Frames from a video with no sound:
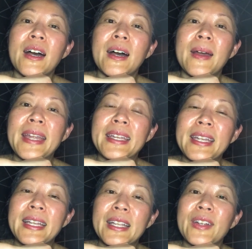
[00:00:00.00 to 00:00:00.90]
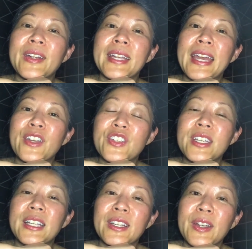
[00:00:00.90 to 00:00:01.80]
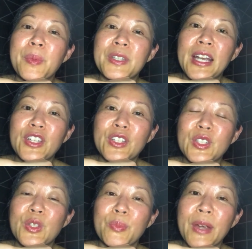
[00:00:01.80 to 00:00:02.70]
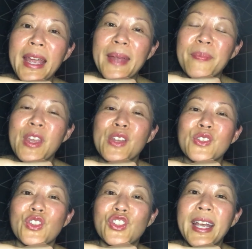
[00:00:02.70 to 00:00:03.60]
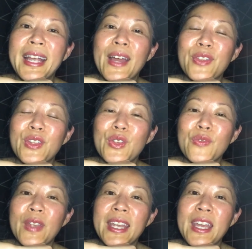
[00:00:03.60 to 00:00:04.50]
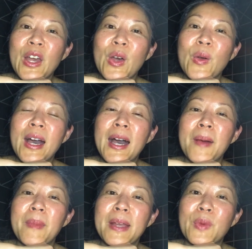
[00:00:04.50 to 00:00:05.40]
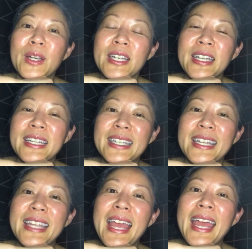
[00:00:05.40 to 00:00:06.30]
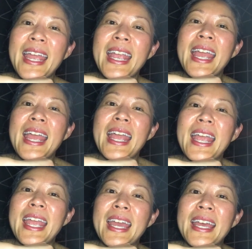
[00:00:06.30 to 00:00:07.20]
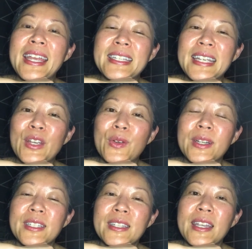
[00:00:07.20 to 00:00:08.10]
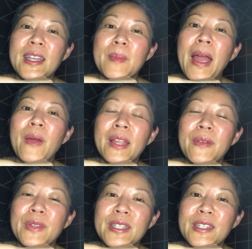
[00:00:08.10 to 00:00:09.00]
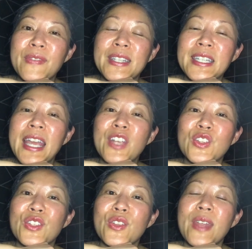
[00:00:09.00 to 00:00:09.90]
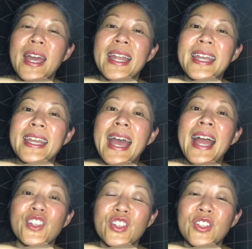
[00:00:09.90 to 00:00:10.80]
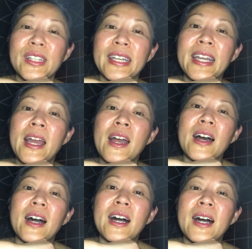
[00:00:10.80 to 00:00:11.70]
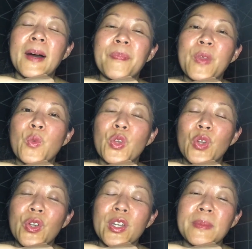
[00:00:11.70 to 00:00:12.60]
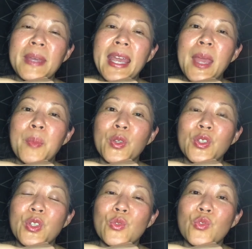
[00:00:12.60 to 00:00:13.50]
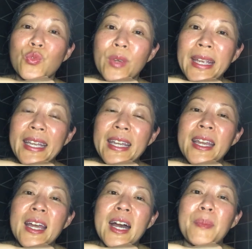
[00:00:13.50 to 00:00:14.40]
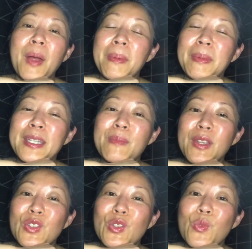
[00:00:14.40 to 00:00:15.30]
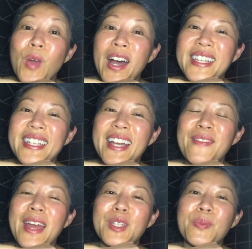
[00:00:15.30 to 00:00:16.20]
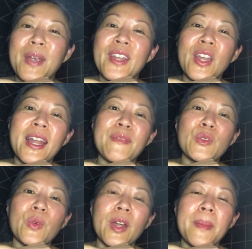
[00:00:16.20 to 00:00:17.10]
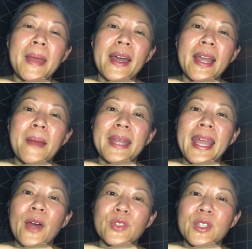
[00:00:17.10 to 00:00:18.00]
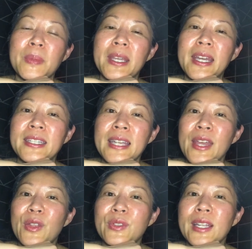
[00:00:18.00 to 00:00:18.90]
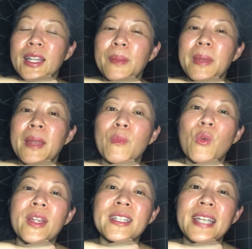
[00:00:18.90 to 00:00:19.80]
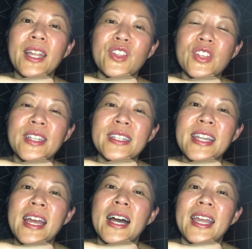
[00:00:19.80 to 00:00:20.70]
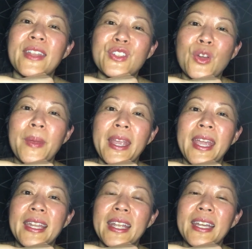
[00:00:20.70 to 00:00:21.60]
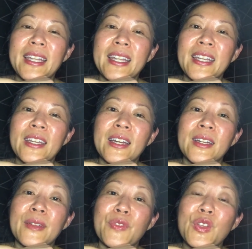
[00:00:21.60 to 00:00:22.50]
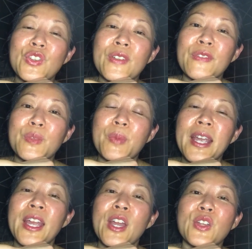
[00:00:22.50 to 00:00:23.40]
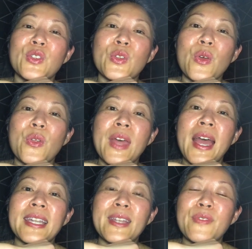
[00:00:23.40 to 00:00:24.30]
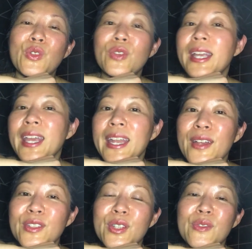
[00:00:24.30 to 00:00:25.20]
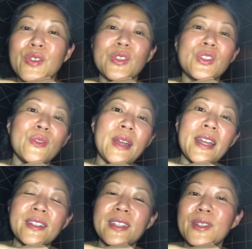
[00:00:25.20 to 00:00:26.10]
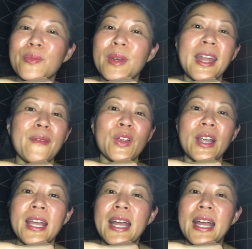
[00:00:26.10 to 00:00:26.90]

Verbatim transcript: uh, Entity Clearing Energy Clearing Protection Spray. So check out the new video. Um, I worked on it today and increased the power levels and sophistication so that actually um, you're going to be able to drink probably as much as you want of that spray and not have to worry about how many ounces because there's a little bit more intelligence in the Topican Healing uh, infusion of the spray so that if you drink 8 ounces versus 2 ounces, whatever,